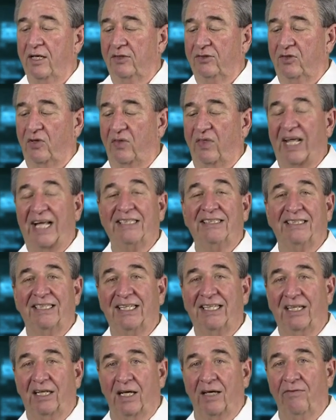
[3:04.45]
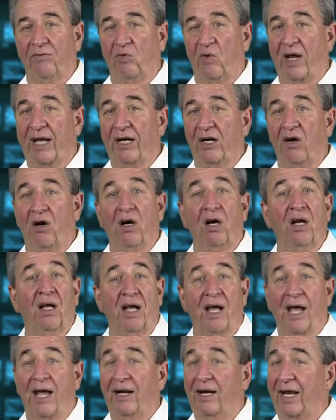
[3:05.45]
So that's the glove radar.
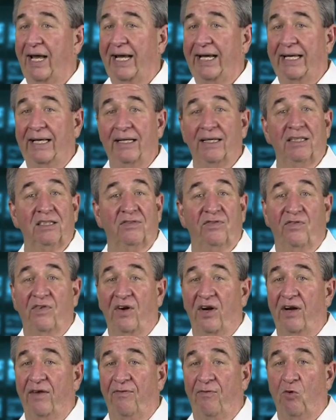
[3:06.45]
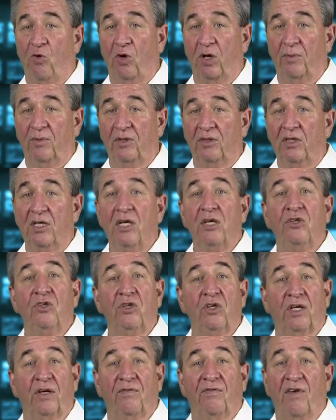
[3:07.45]
I like it. It's very affordable.
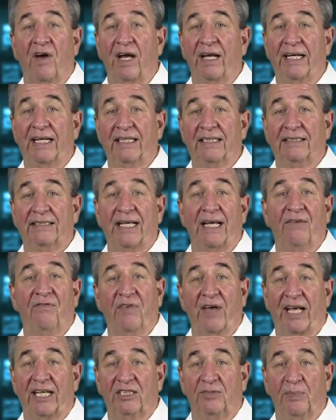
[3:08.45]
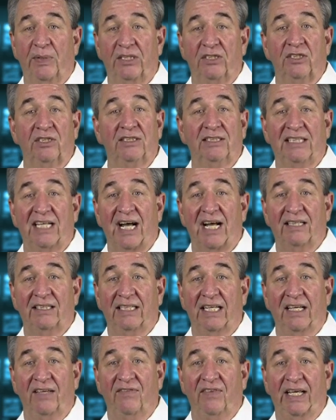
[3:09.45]
You can find this at
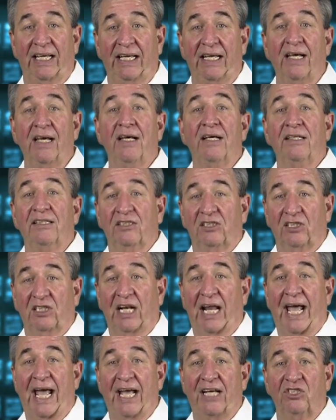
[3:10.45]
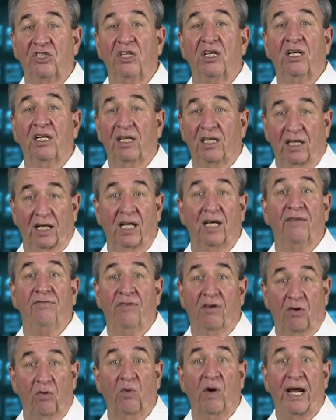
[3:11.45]
fastpitch.tv slash
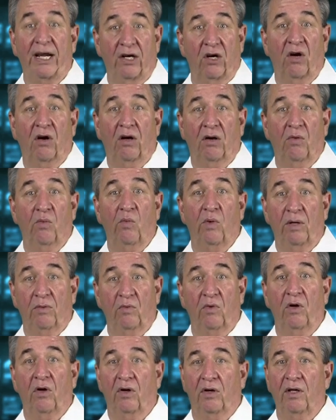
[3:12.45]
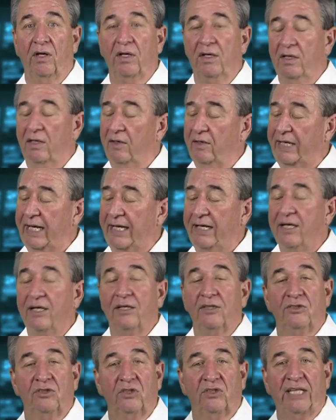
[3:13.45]
glove radar. One word. Okay,
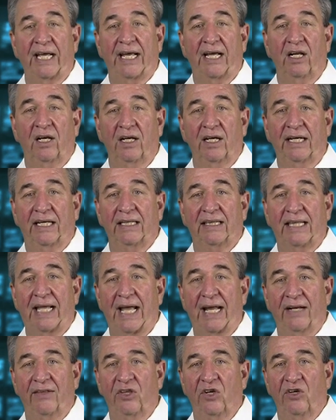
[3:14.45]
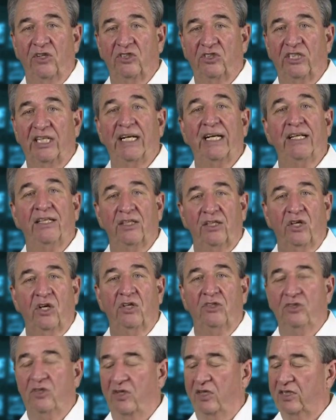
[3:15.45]
so take a look at that if you're interested in it.
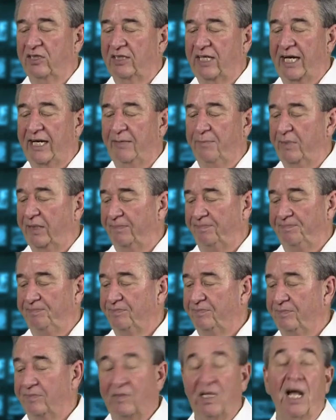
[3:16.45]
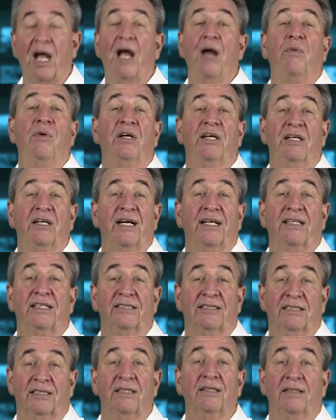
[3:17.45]
Go to the site, but I really like
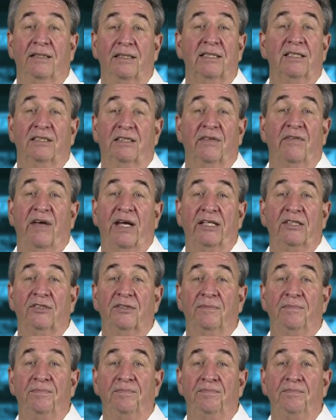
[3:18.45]
this this device.